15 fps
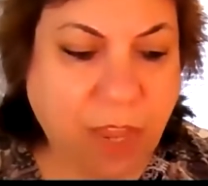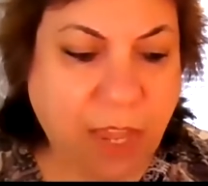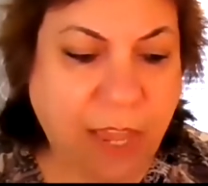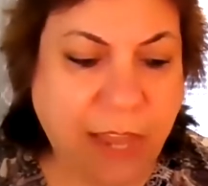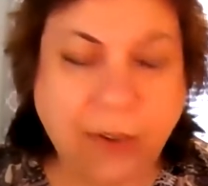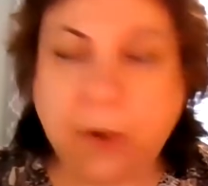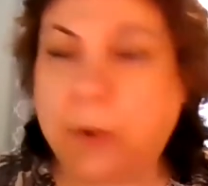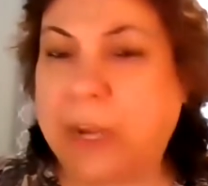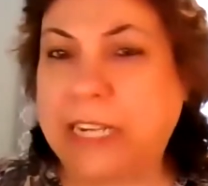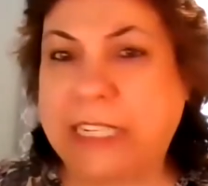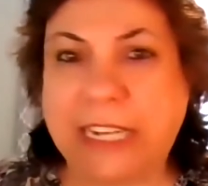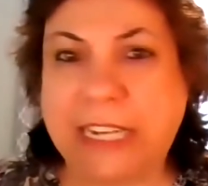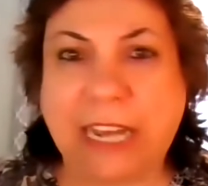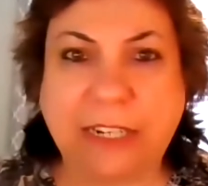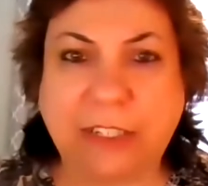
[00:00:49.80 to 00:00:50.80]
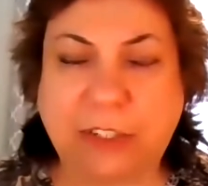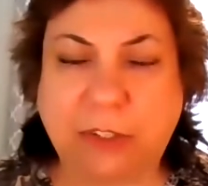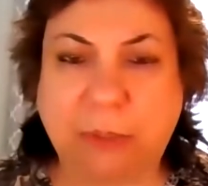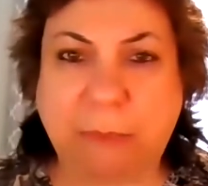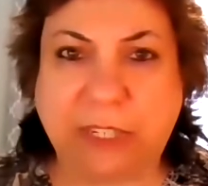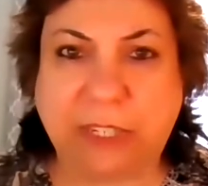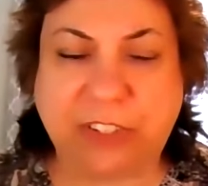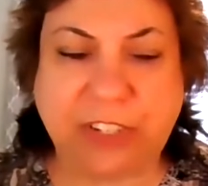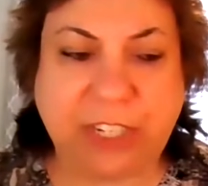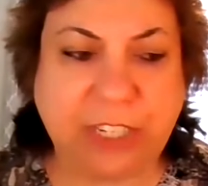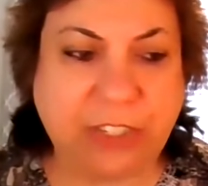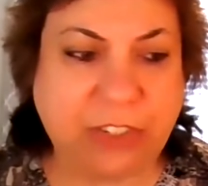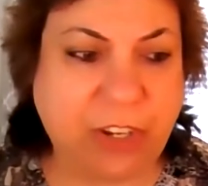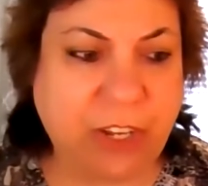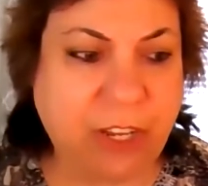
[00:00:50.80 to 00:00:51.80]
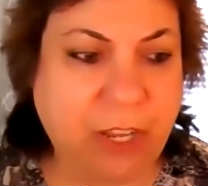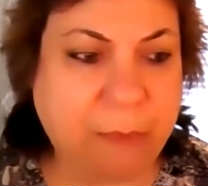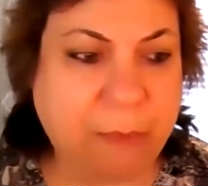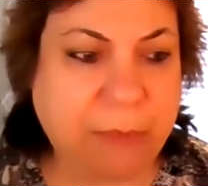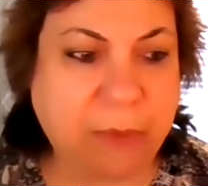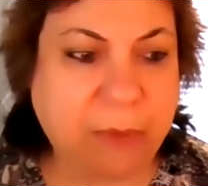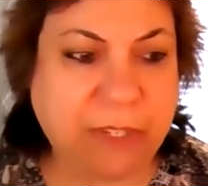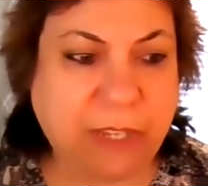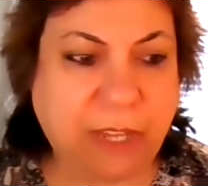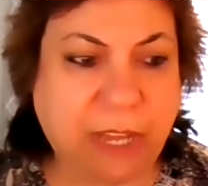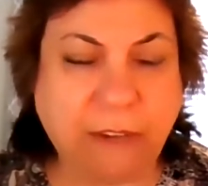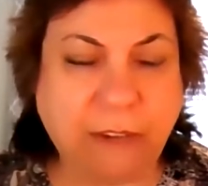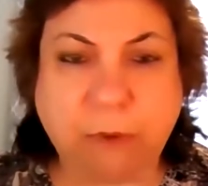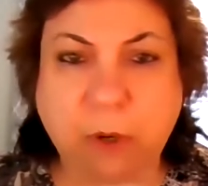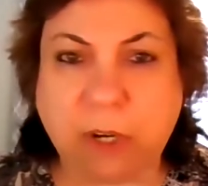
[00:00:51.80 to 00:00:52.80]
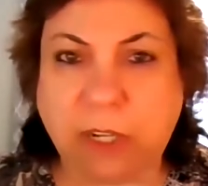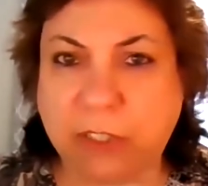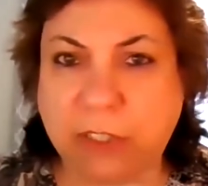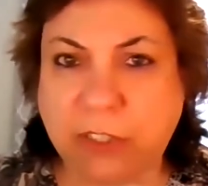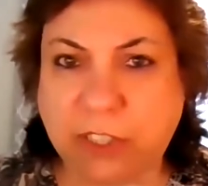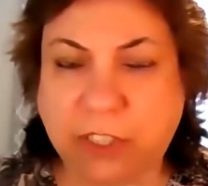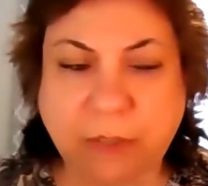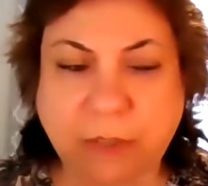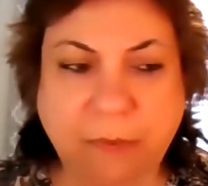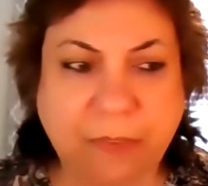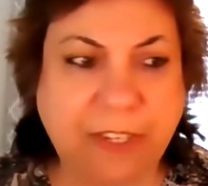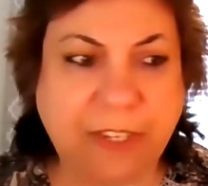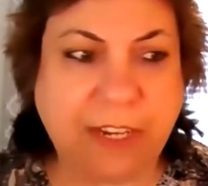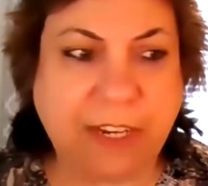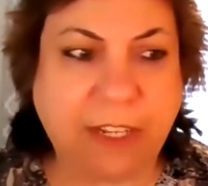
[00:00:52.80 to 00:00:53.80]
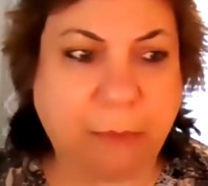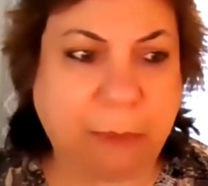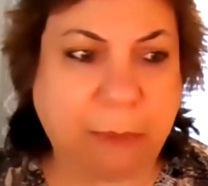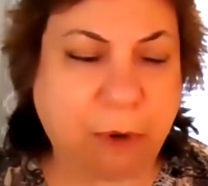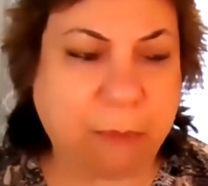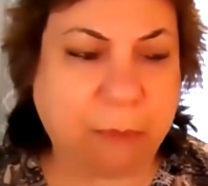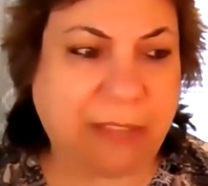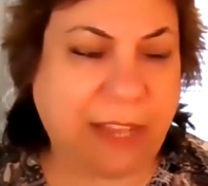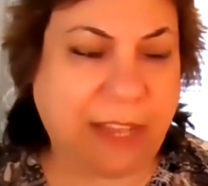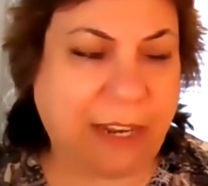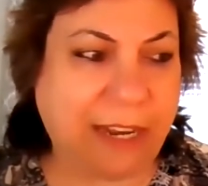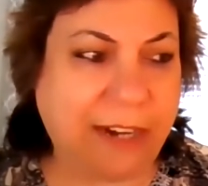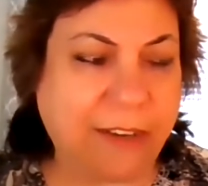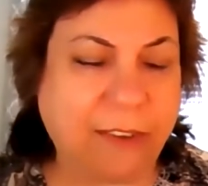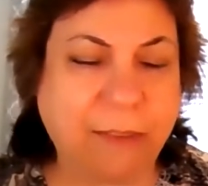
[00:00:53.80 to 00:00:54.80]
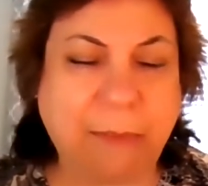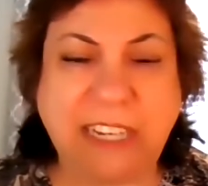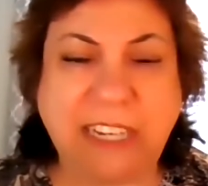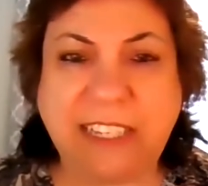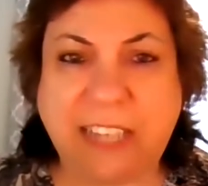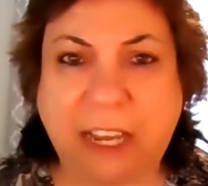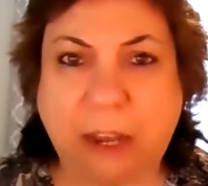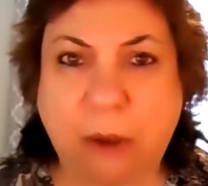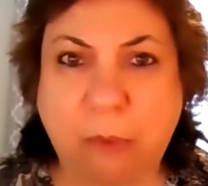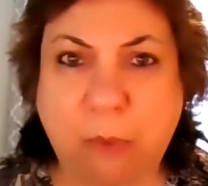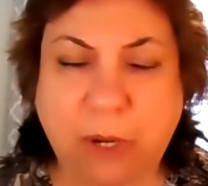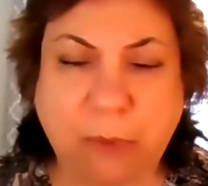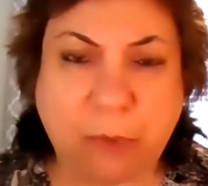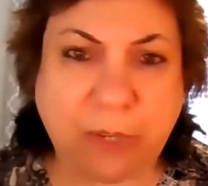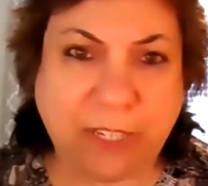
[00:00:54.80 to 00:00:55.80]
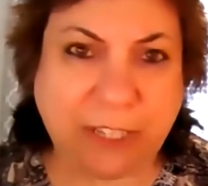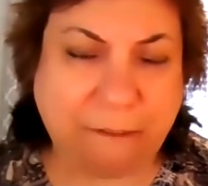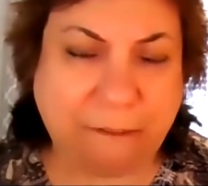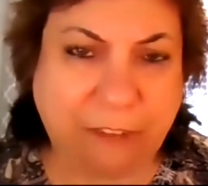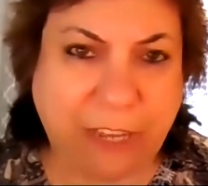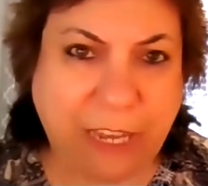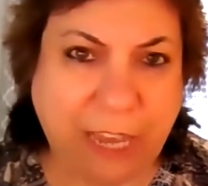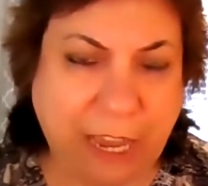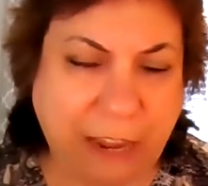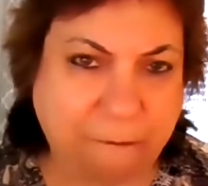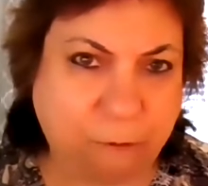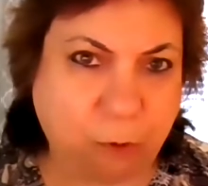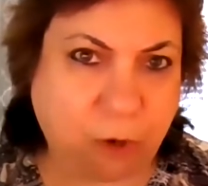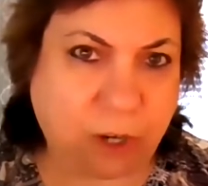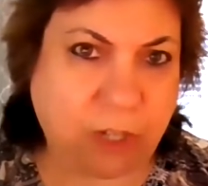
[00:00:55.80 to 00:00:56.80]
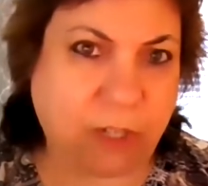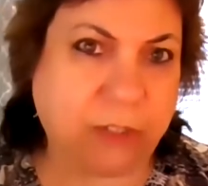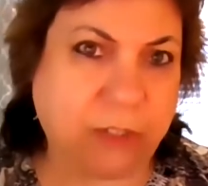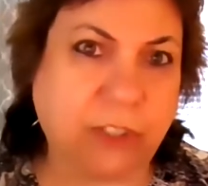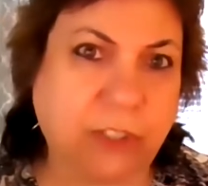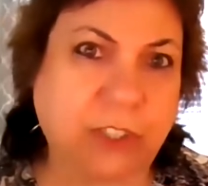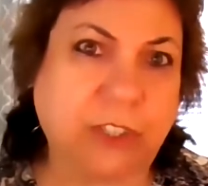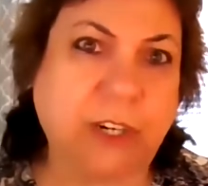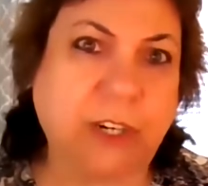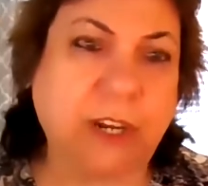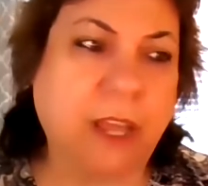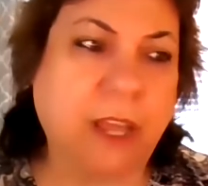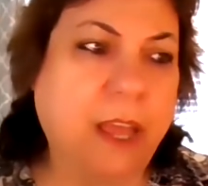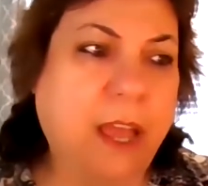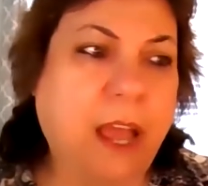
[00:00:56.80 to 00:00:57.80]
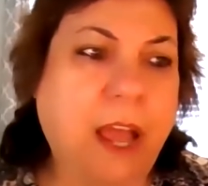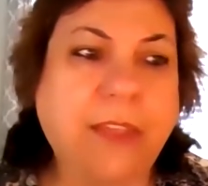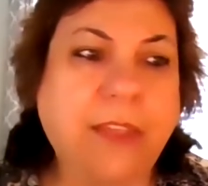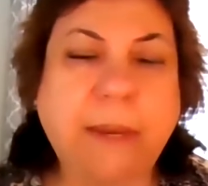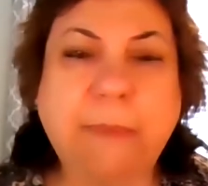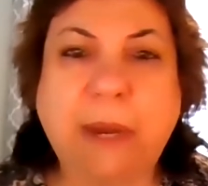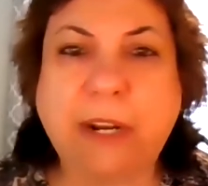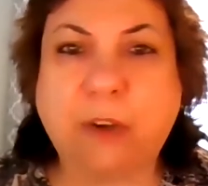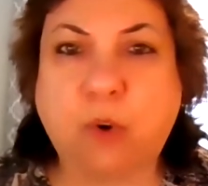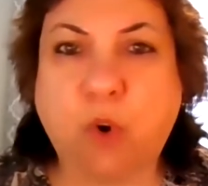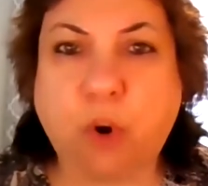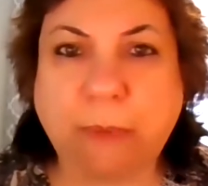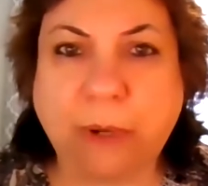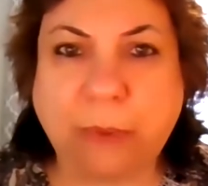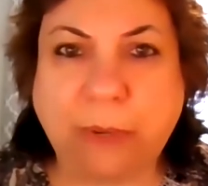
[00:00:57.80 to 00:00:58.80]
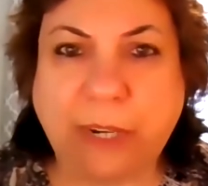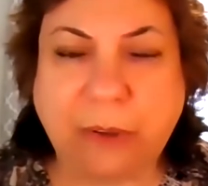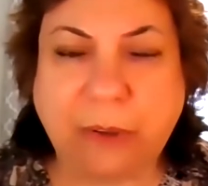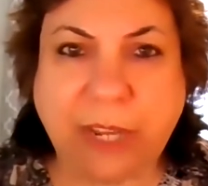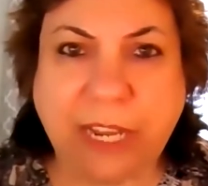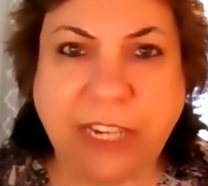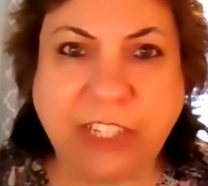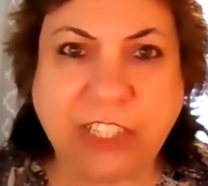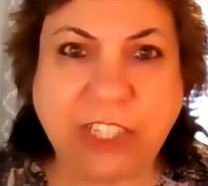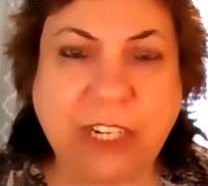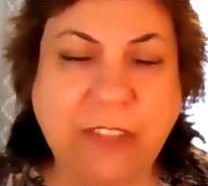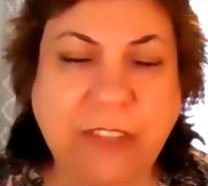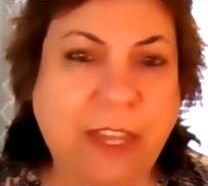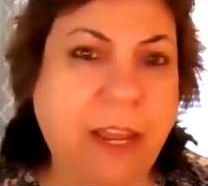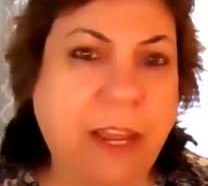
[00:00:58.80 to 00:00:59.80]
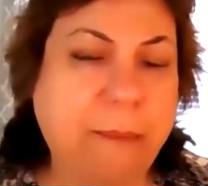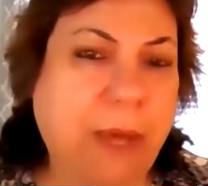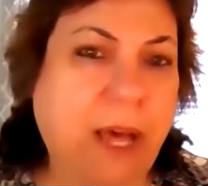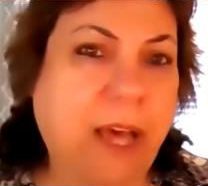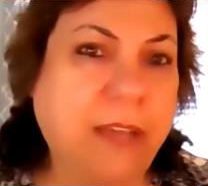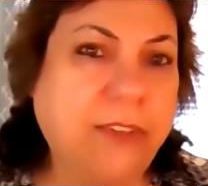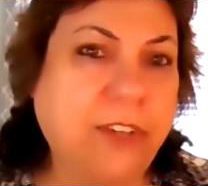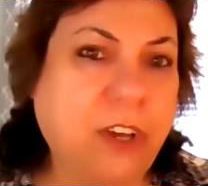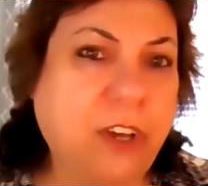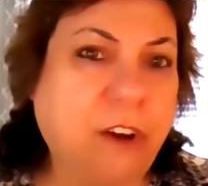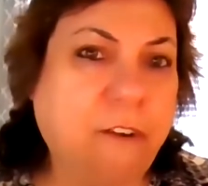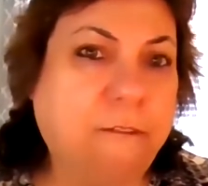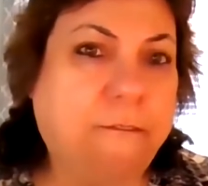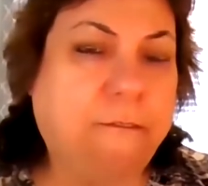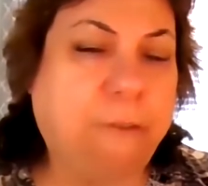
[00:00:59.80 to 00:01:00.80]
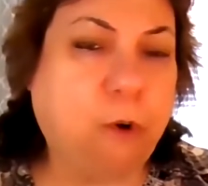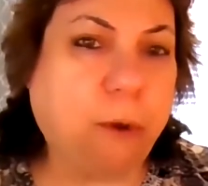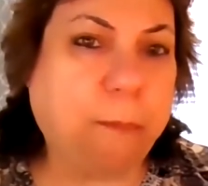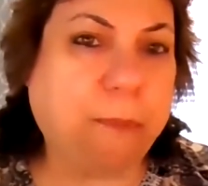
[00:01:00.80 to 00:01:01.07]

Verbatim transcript: had no idea how to do the business, but it was a HUD foreclosure tell you a little bit more about that later. My second one was a VA foreclosure. And then I bought a corporate relocation. And then I bought four